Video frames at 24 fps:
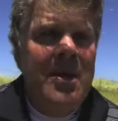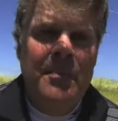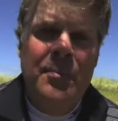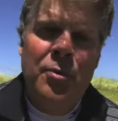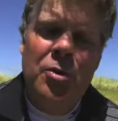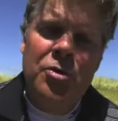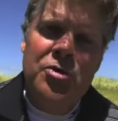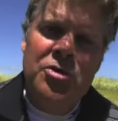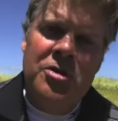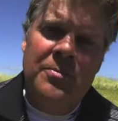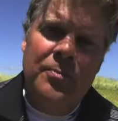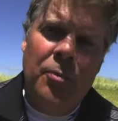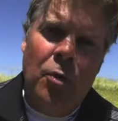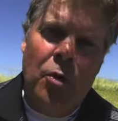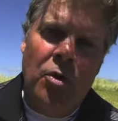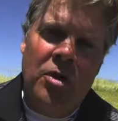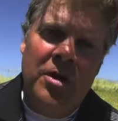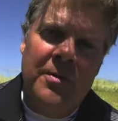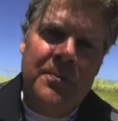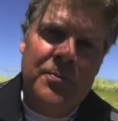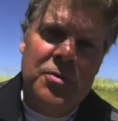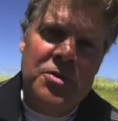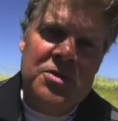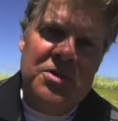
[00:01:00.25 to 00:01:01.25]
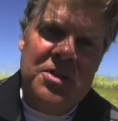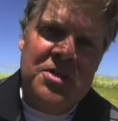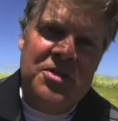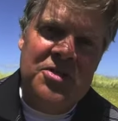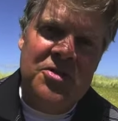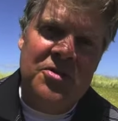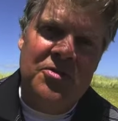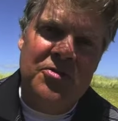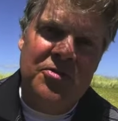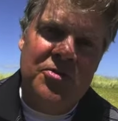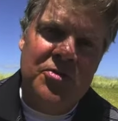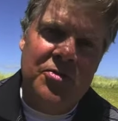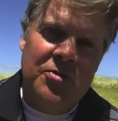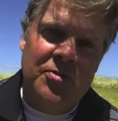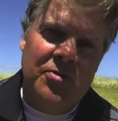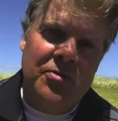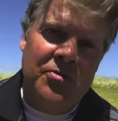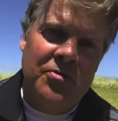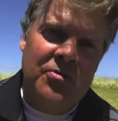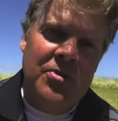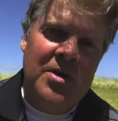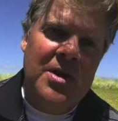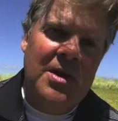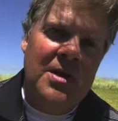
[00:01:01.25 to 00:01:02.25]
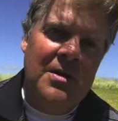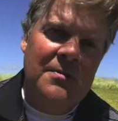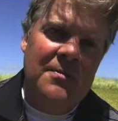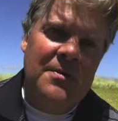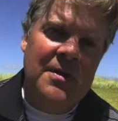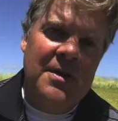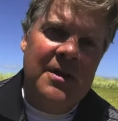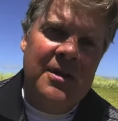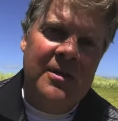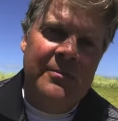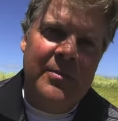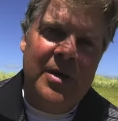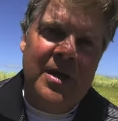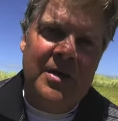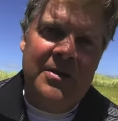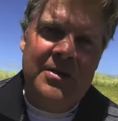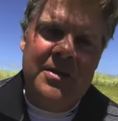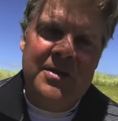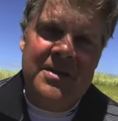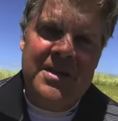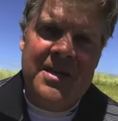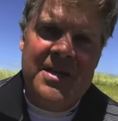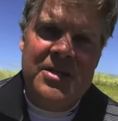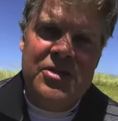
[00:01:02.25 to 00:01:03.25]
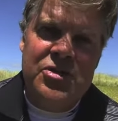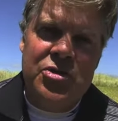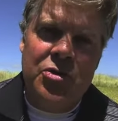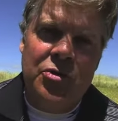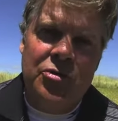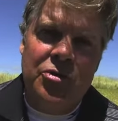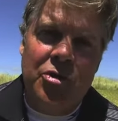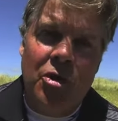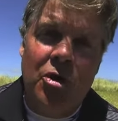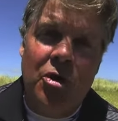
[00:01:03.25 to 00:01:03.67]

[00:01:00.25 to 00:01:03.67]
put the ball in position to really think about the next shot